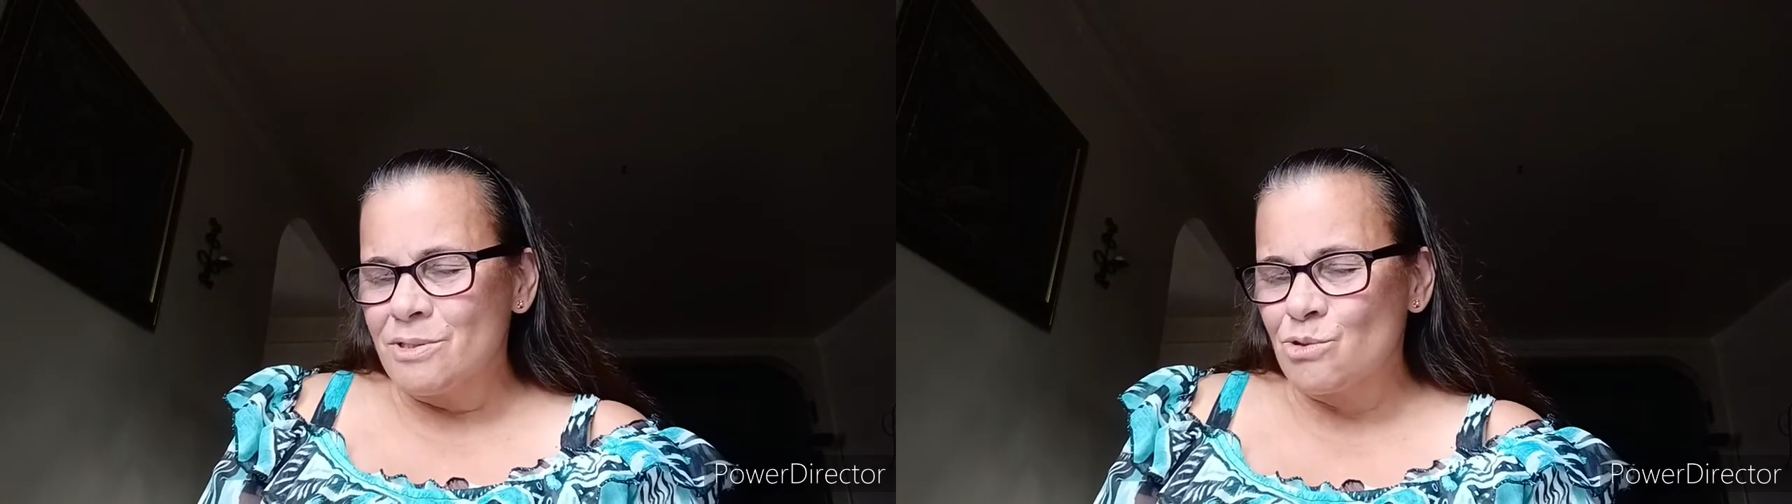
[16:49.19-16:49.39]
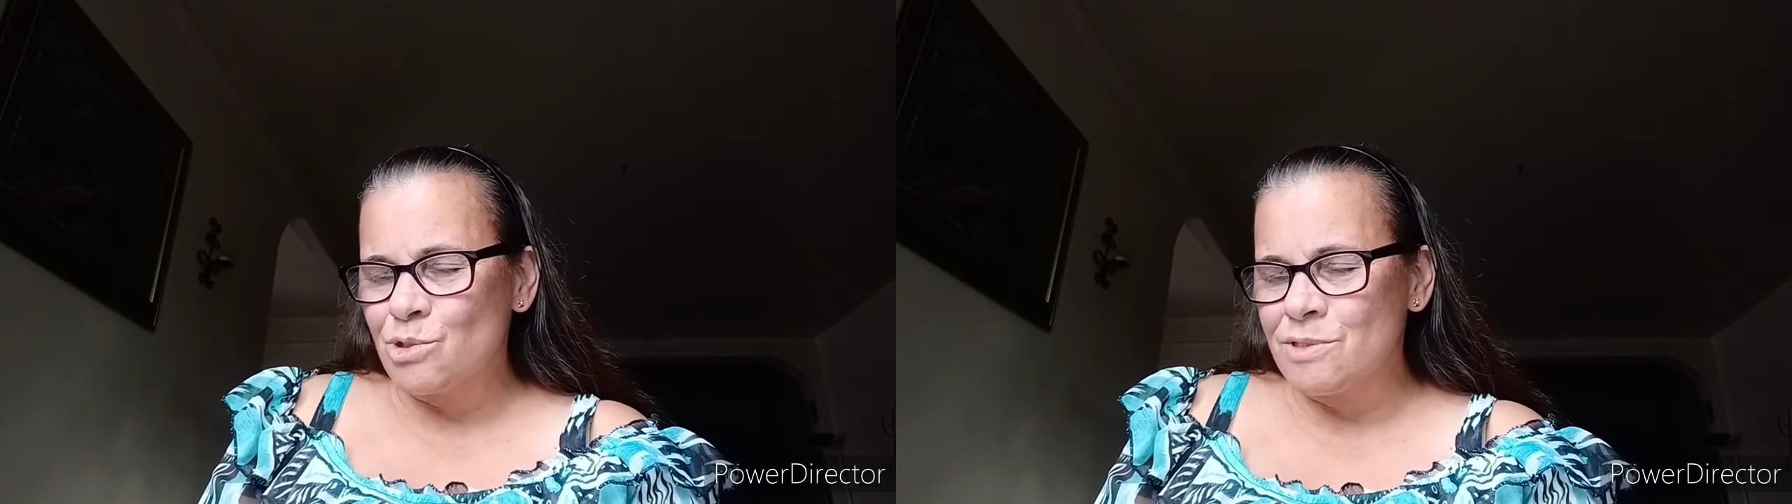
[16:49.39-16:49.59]

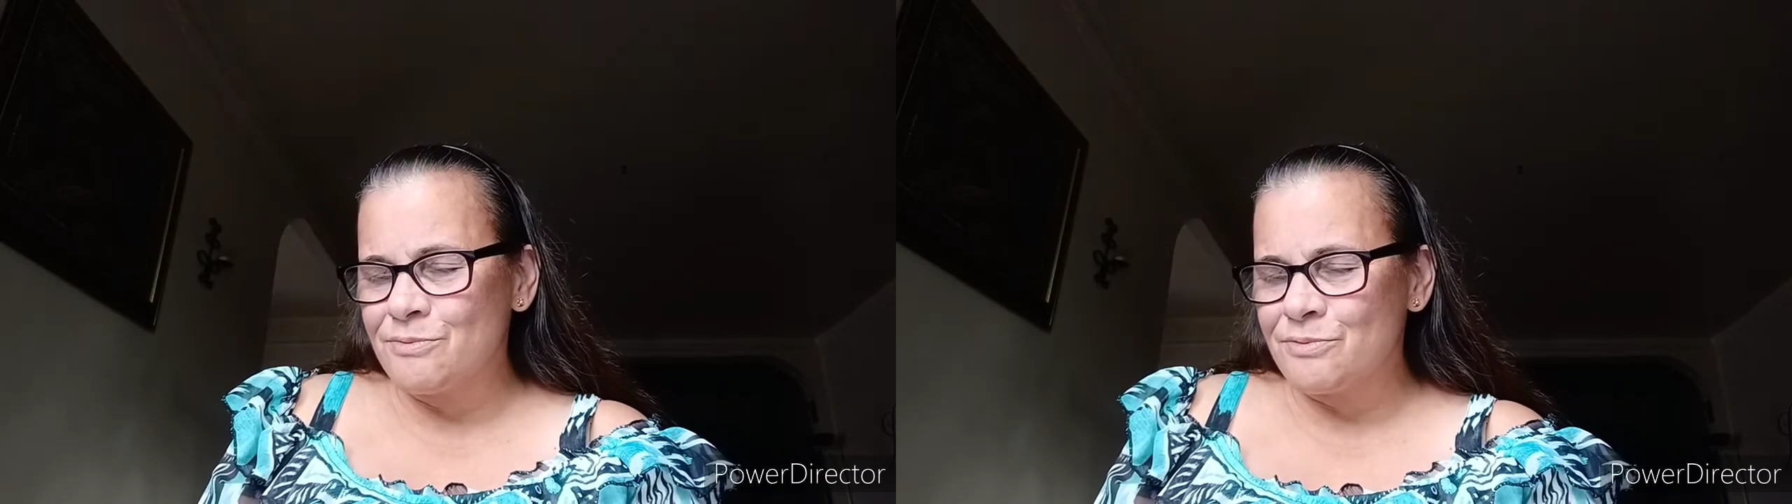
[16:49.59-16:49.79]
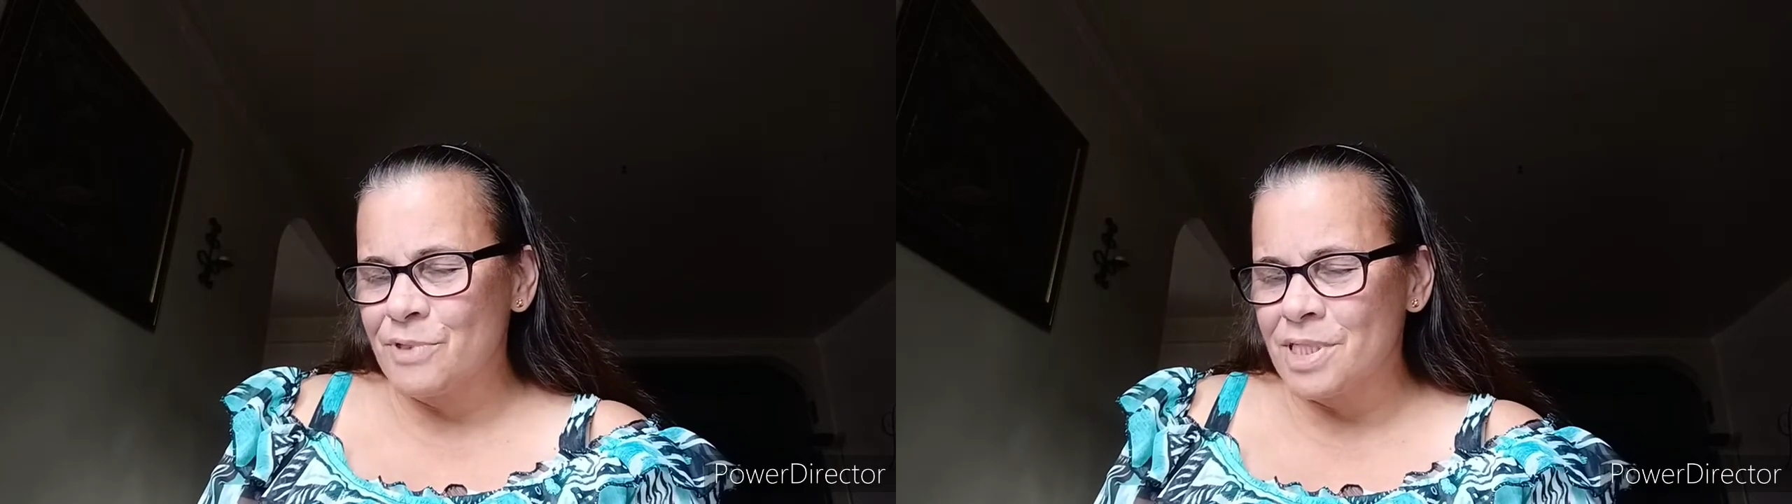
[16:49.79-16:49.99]

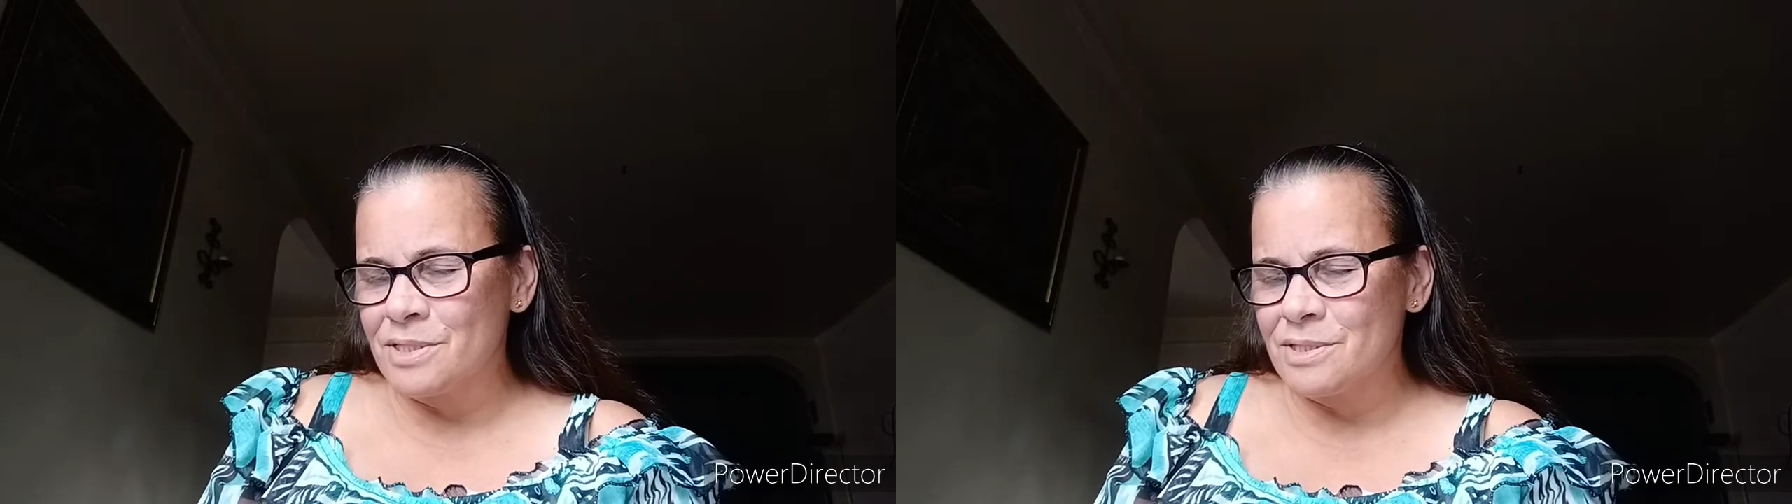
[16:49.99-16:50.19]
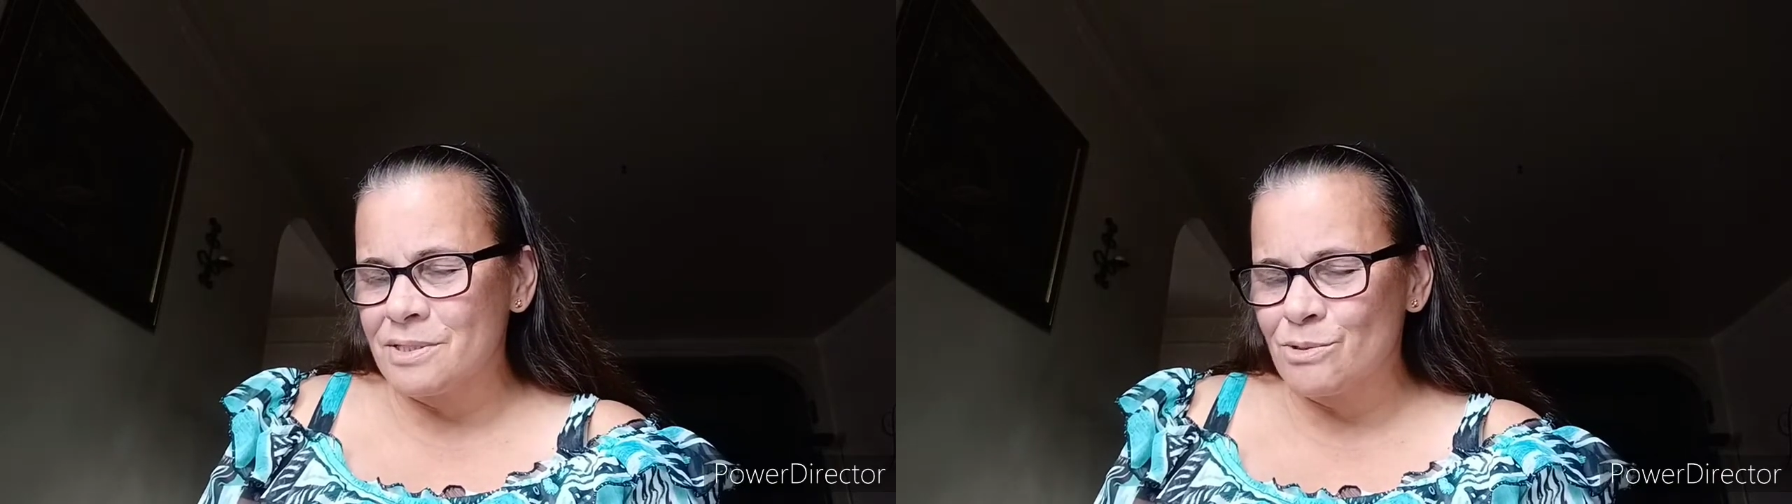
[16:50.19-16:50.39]
Treat
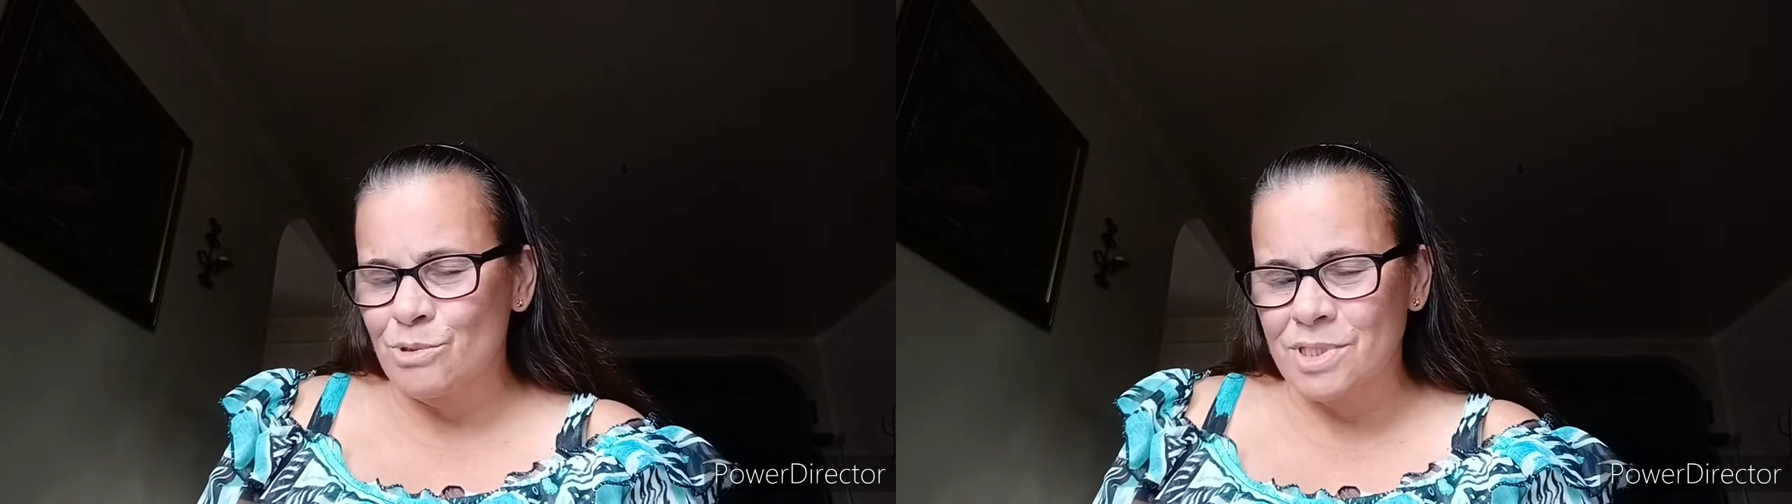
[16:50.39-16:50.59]
friends to